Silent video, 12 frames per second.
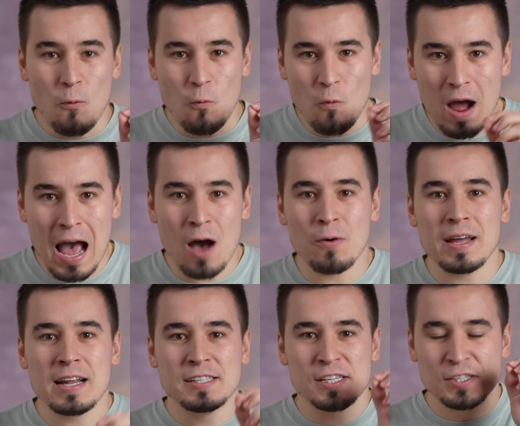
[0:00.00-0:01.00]
wow,
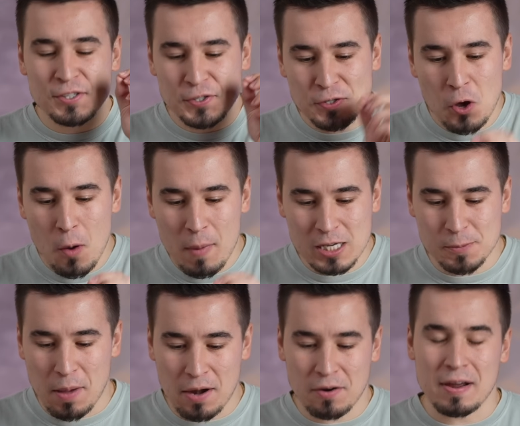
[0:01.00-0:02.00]
it is just so
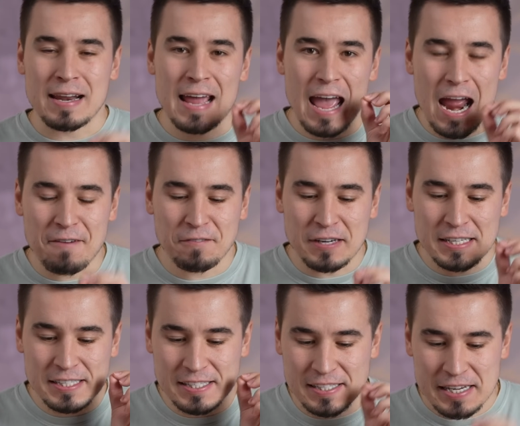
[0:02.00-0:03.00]
much better in every
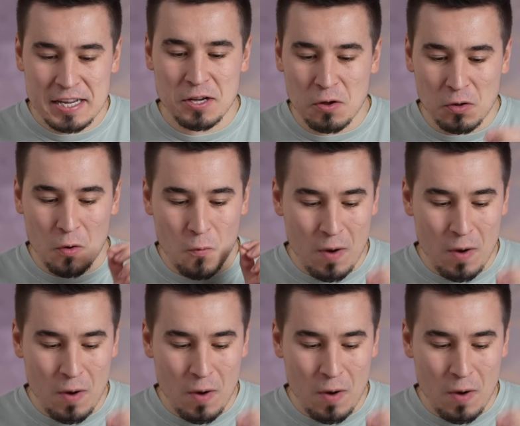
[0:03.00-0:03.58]
single